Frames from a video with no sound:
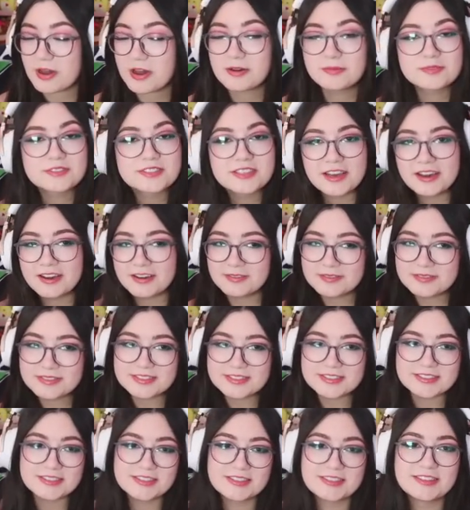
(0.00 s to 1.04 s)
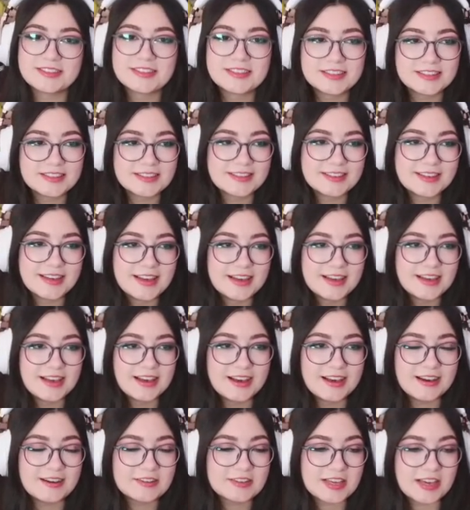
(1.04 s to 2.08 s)
Pub subs.
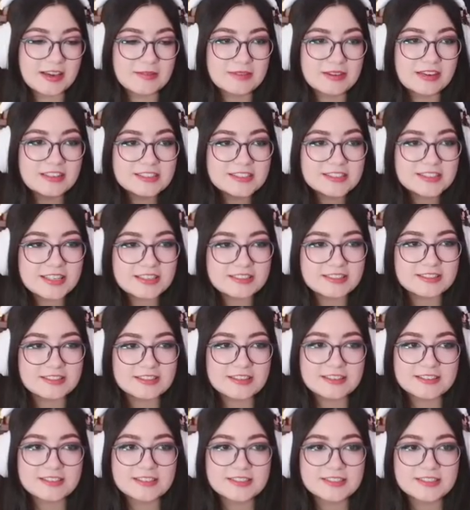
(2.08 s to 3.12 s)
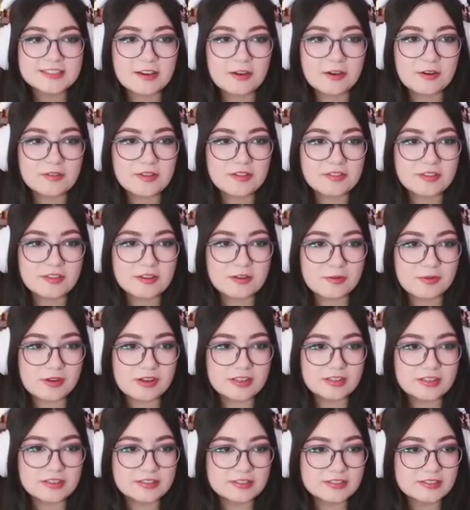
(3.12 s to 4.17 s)
okay, I'm kind of sad that that's all that there
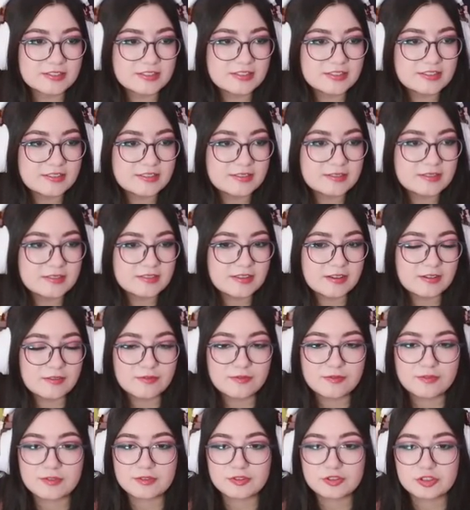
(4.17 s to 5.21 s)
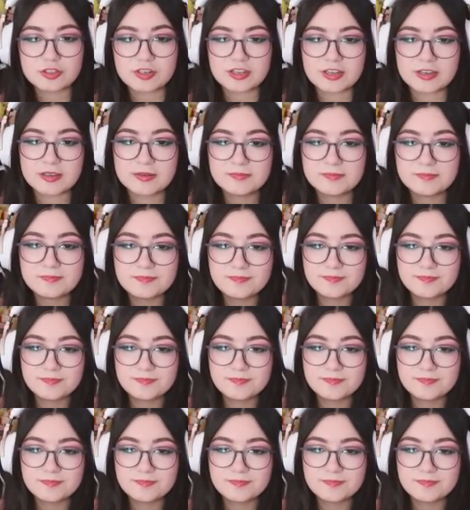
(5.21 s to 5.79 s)
was. Unfortunate.